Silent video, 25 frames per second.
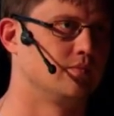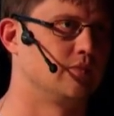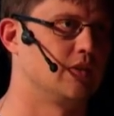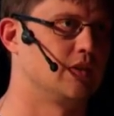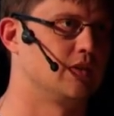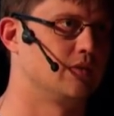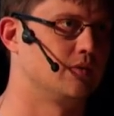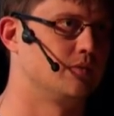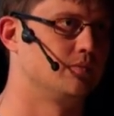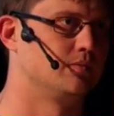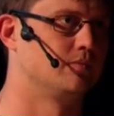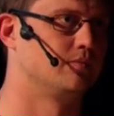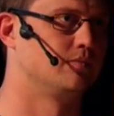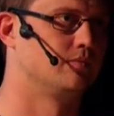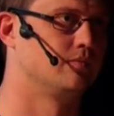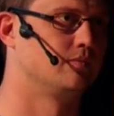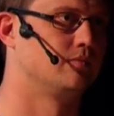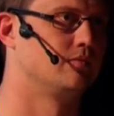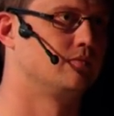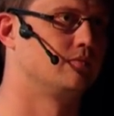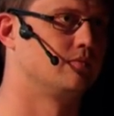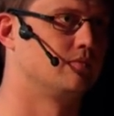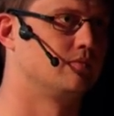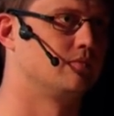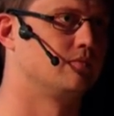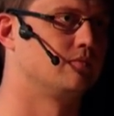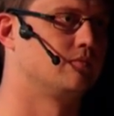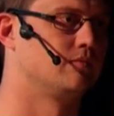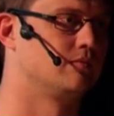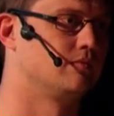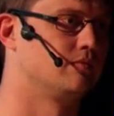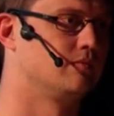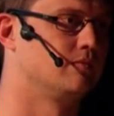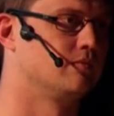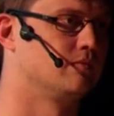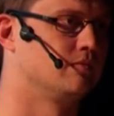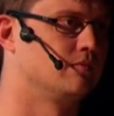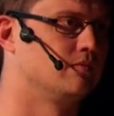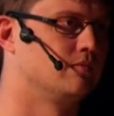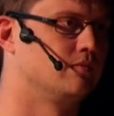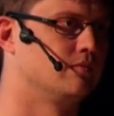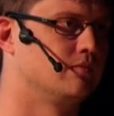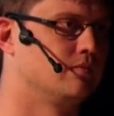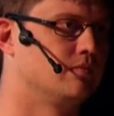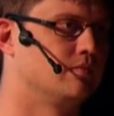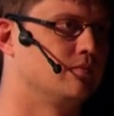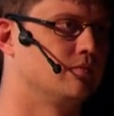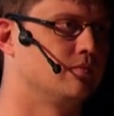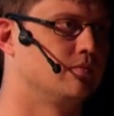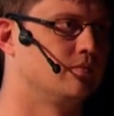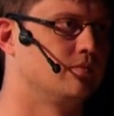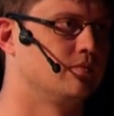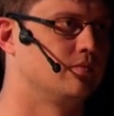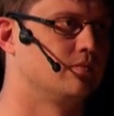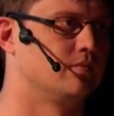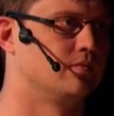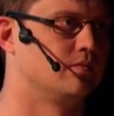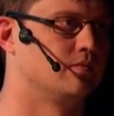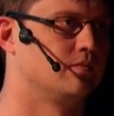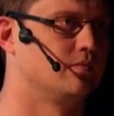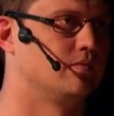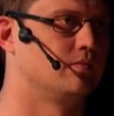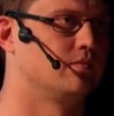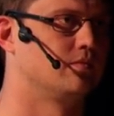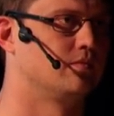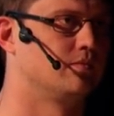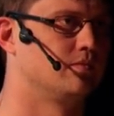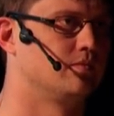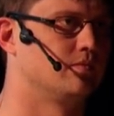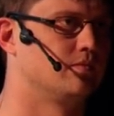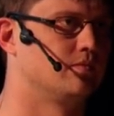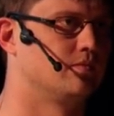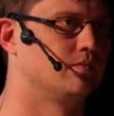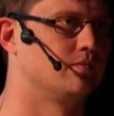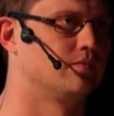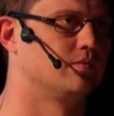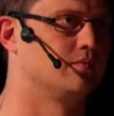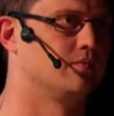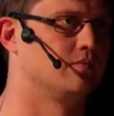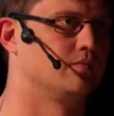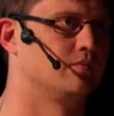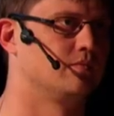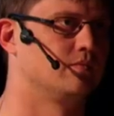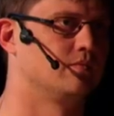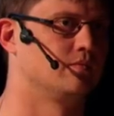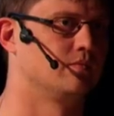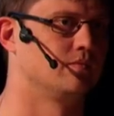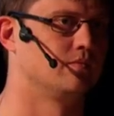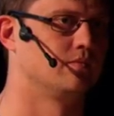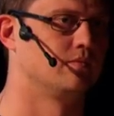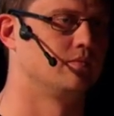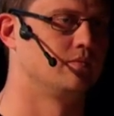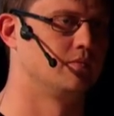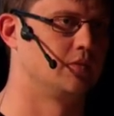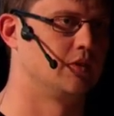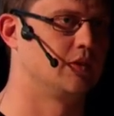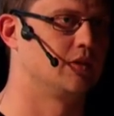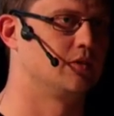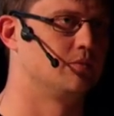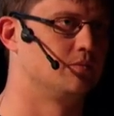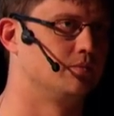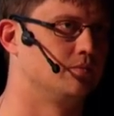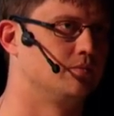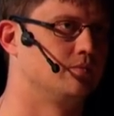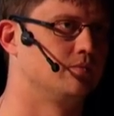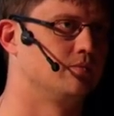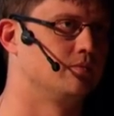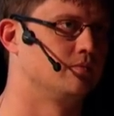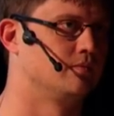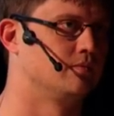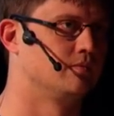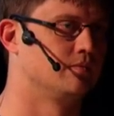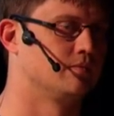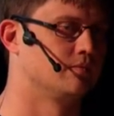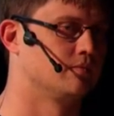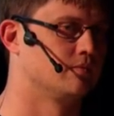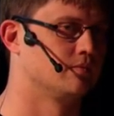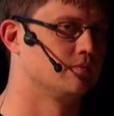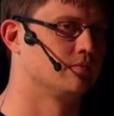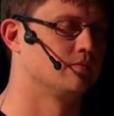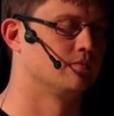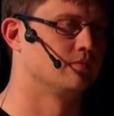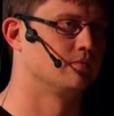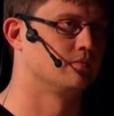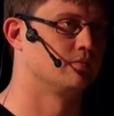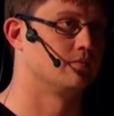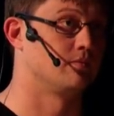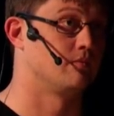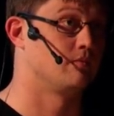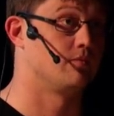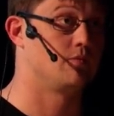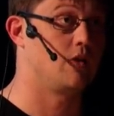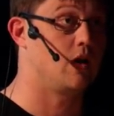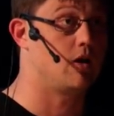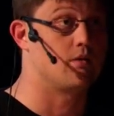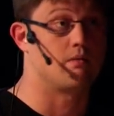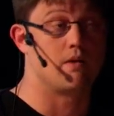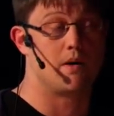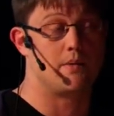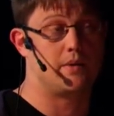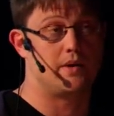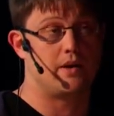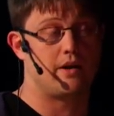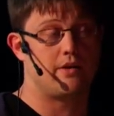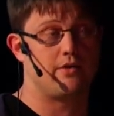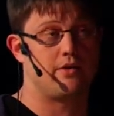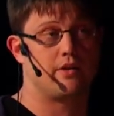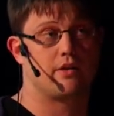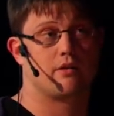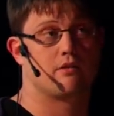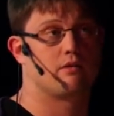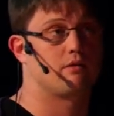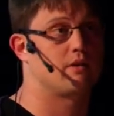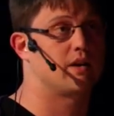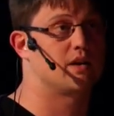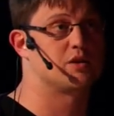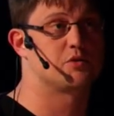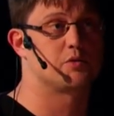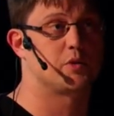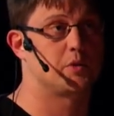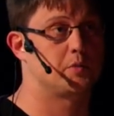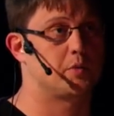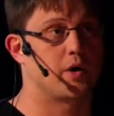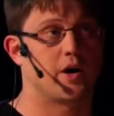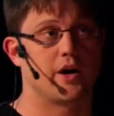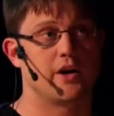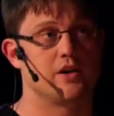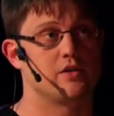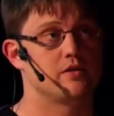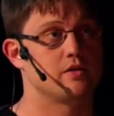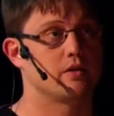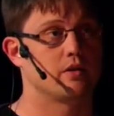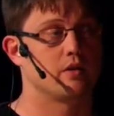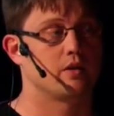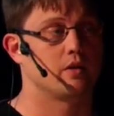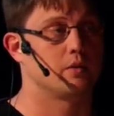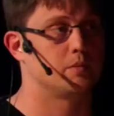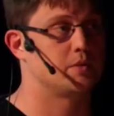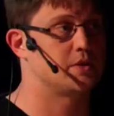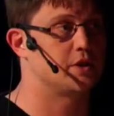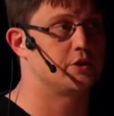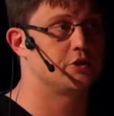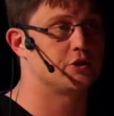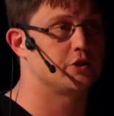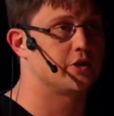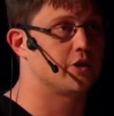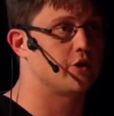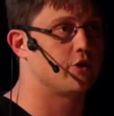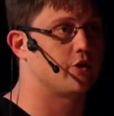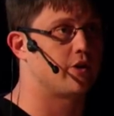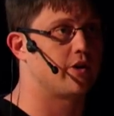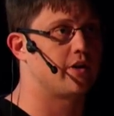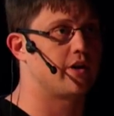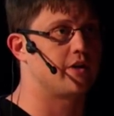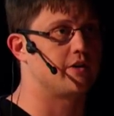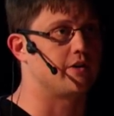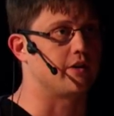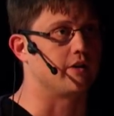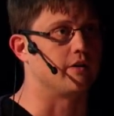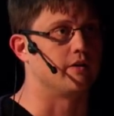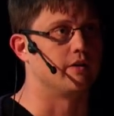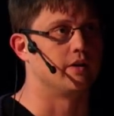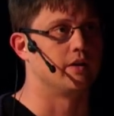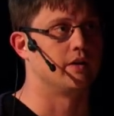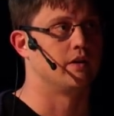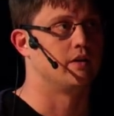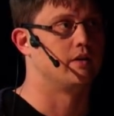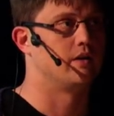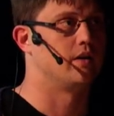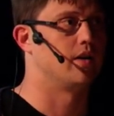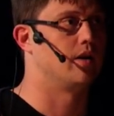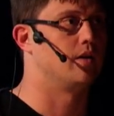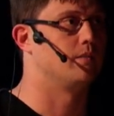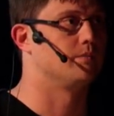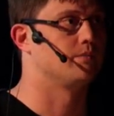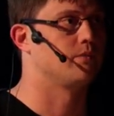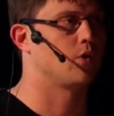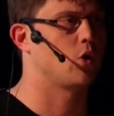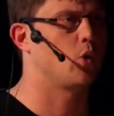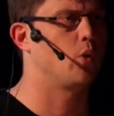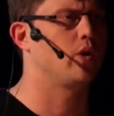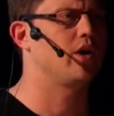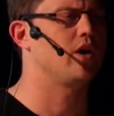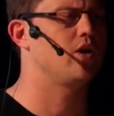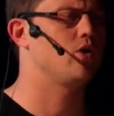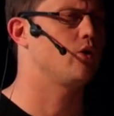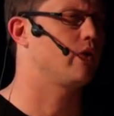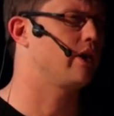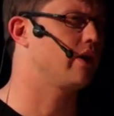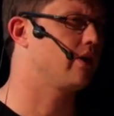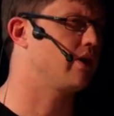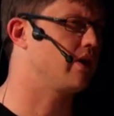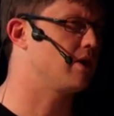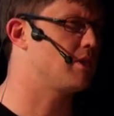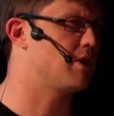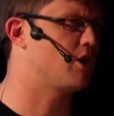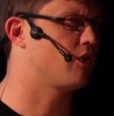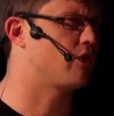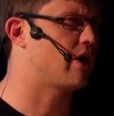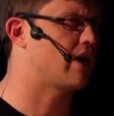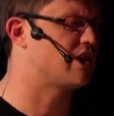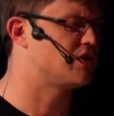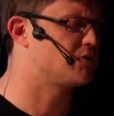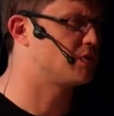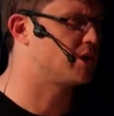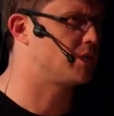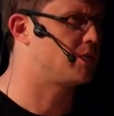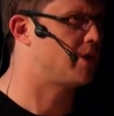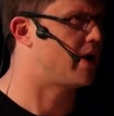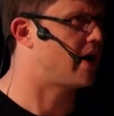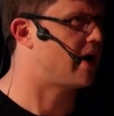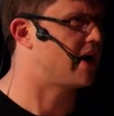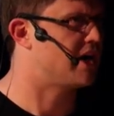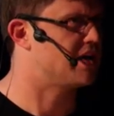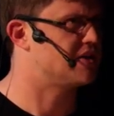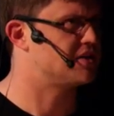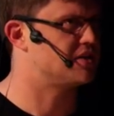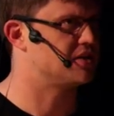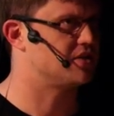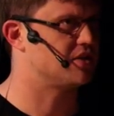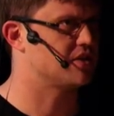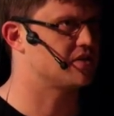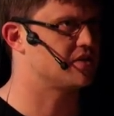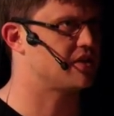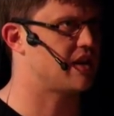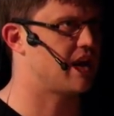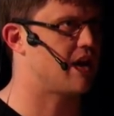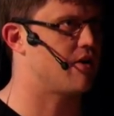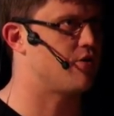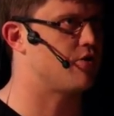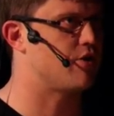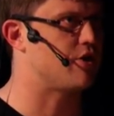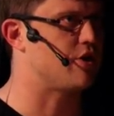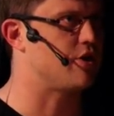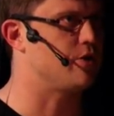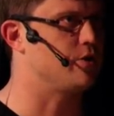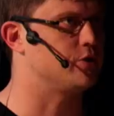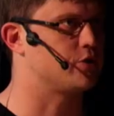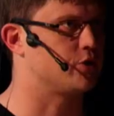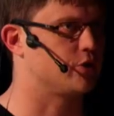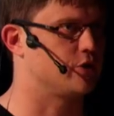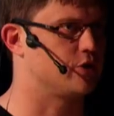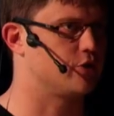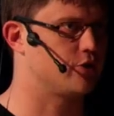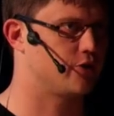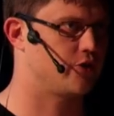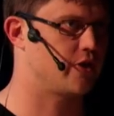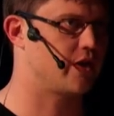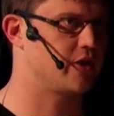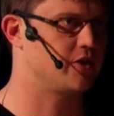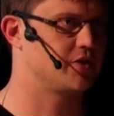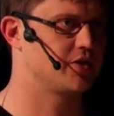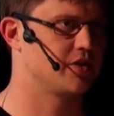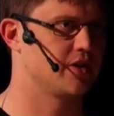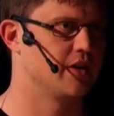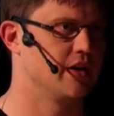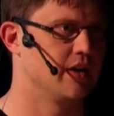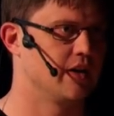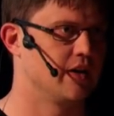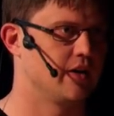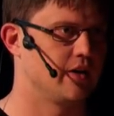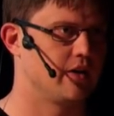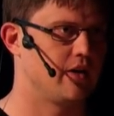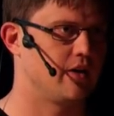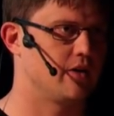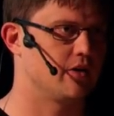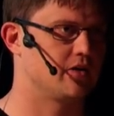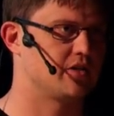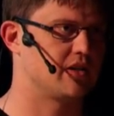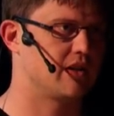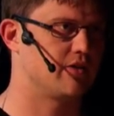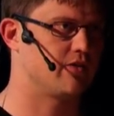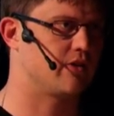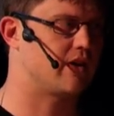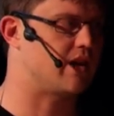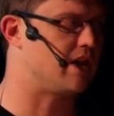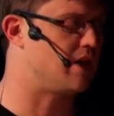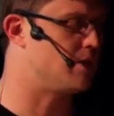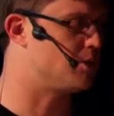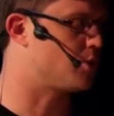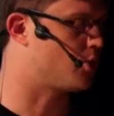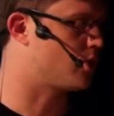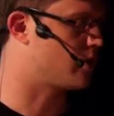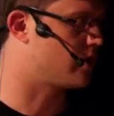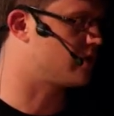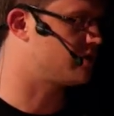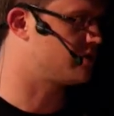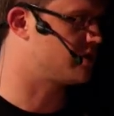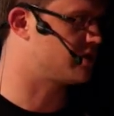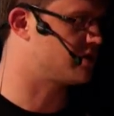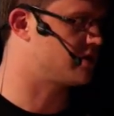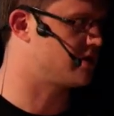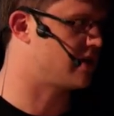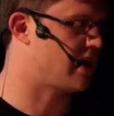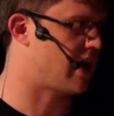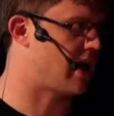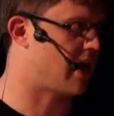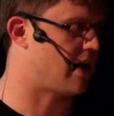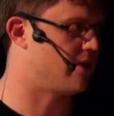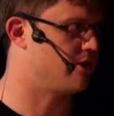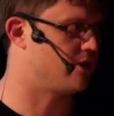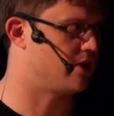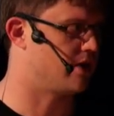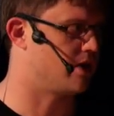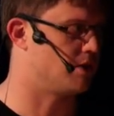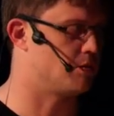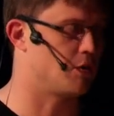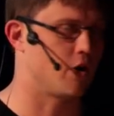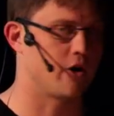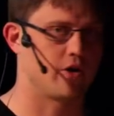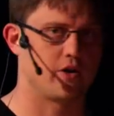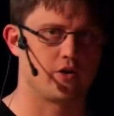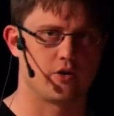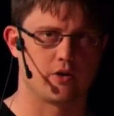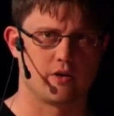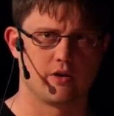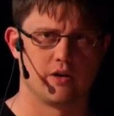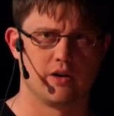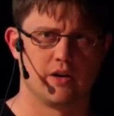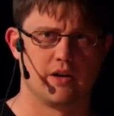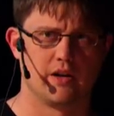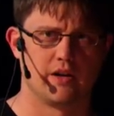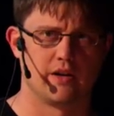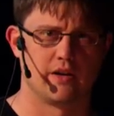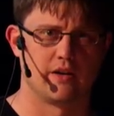not only used for Bitcoin. You can buy it with cash also in a shop, mm-hmm. pretty much anywhere. No, I mean I think Raspberry Pis are potentially a great idea. Um, one annoying thing about Raspberry Pi is it doesn't have the user interface. You know, it doesn't have a keyboard, doesn't have a monitor,